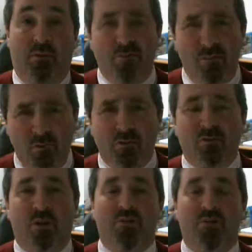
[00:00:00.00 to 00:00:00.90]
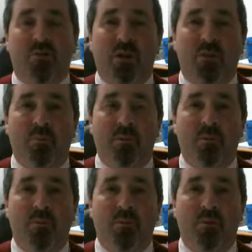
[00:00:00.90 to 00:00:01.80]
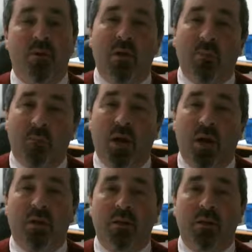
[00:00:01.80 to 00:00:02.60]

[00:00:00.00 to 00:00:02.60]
most drugs don't kill people, but